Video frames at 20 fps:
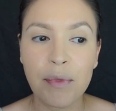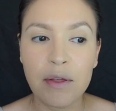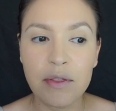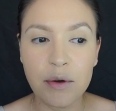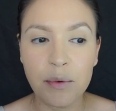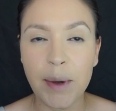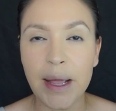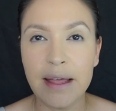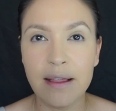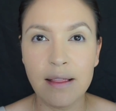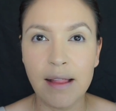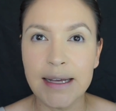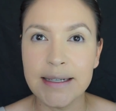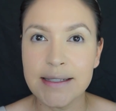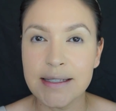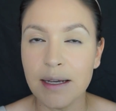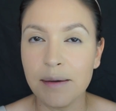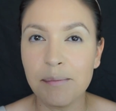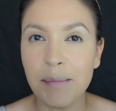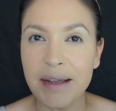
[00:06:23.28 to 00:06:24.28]
the way it
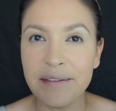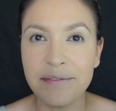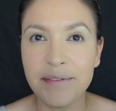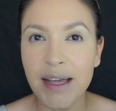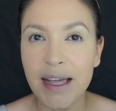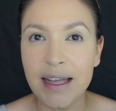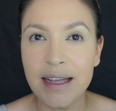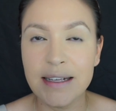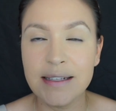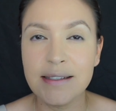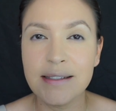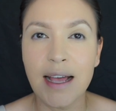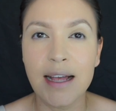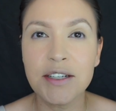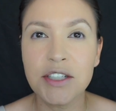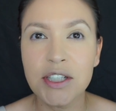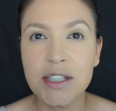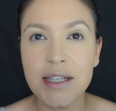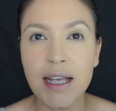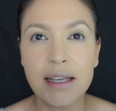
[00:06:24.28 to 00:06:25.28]
lights up my face. I
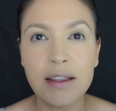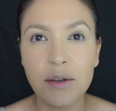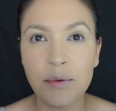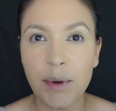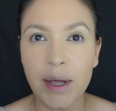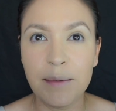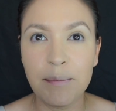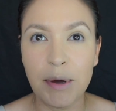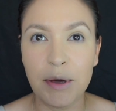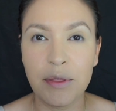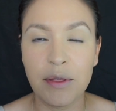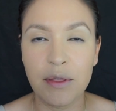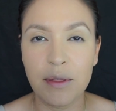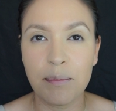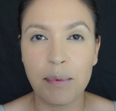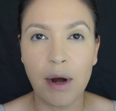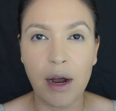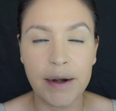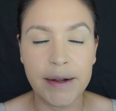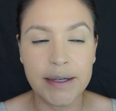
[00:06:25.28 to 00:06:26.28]
just like the way both of the
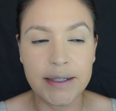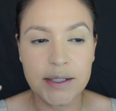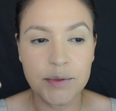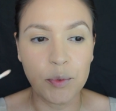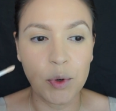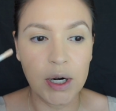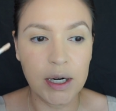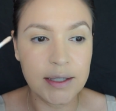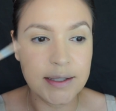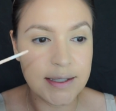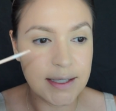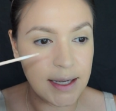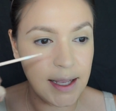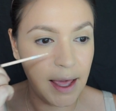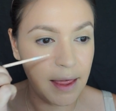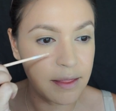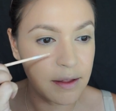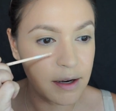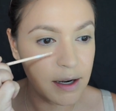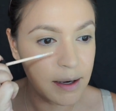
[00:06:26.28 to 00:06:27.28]
products work
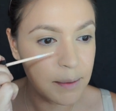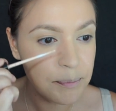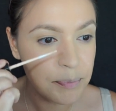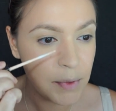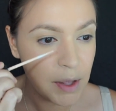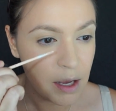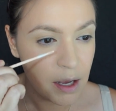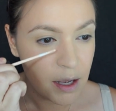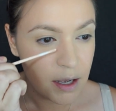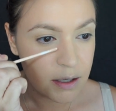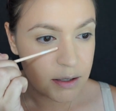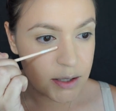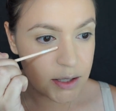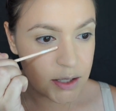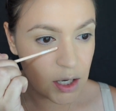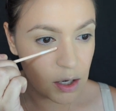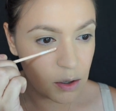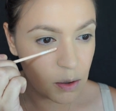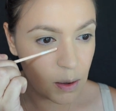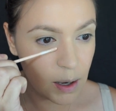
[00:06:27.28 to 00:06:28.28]
together.
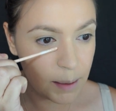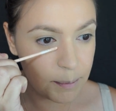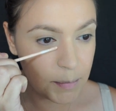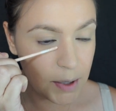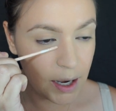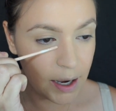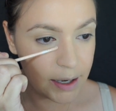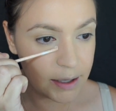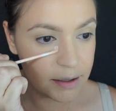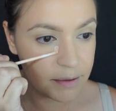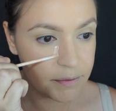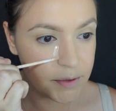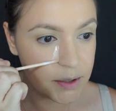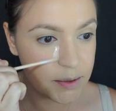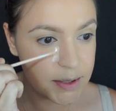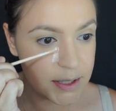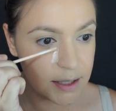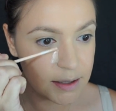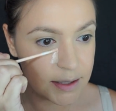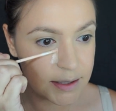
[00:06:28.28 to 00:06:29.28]
So I'm kind of
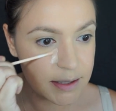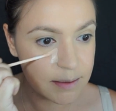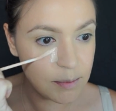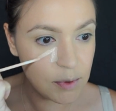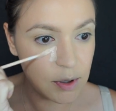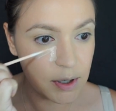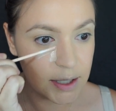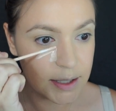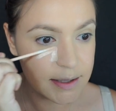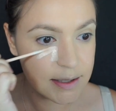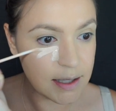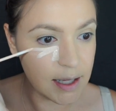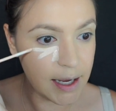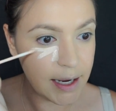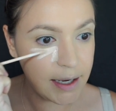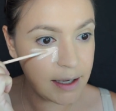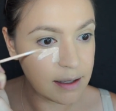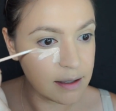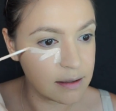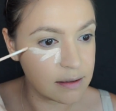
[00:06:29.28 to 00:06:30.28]
using this more as
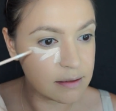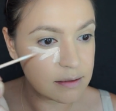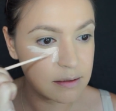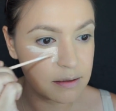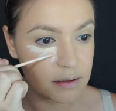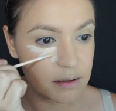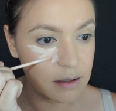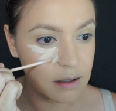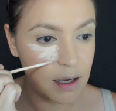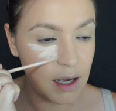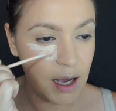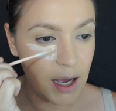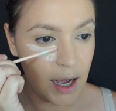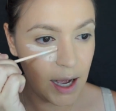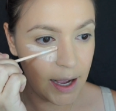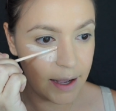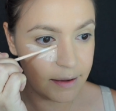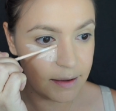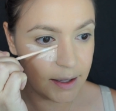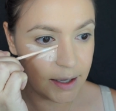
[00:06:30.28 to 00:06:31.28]
like a
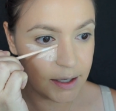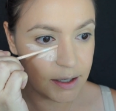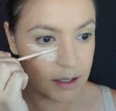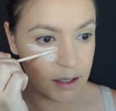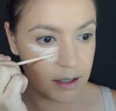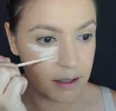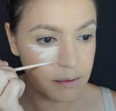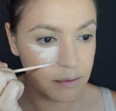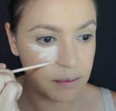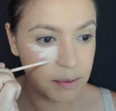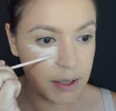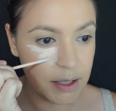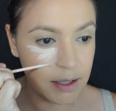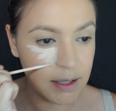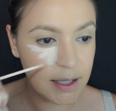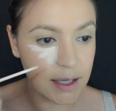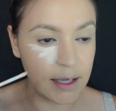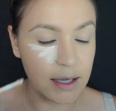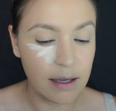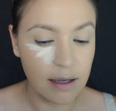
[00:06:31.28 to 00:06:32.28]
highlighter,
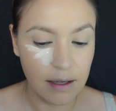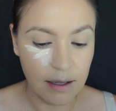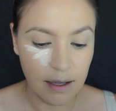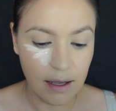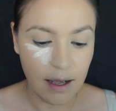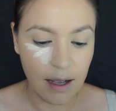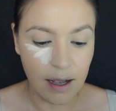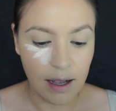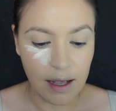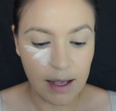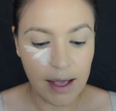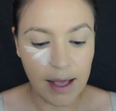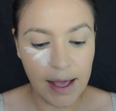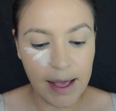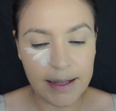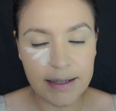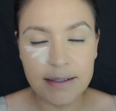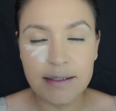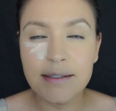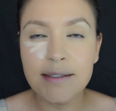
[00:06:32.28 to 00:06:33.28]
really,
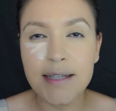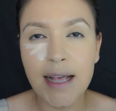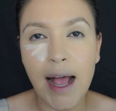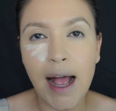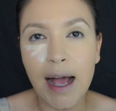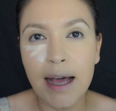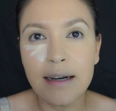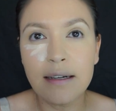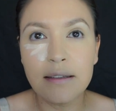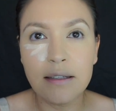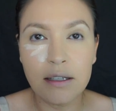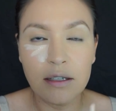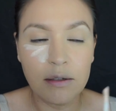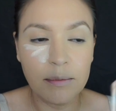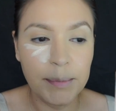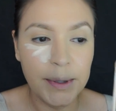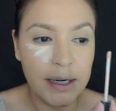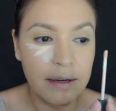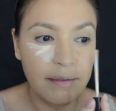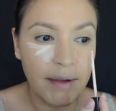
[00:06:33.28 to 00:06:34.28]
and to add a little
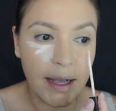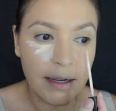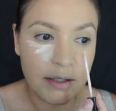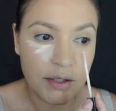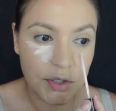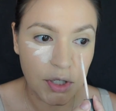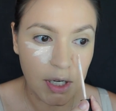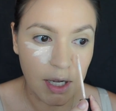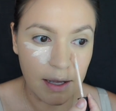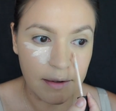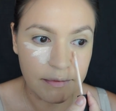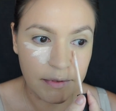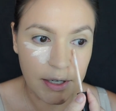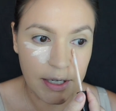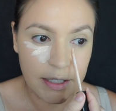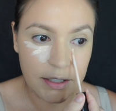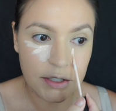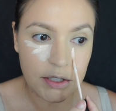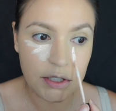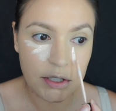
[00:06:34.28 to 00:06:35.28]
bit of extra
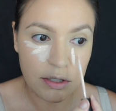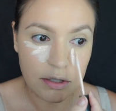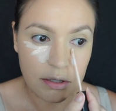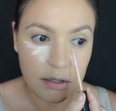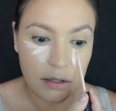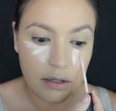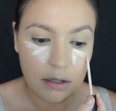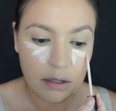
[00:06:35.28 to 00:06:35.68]
coverage.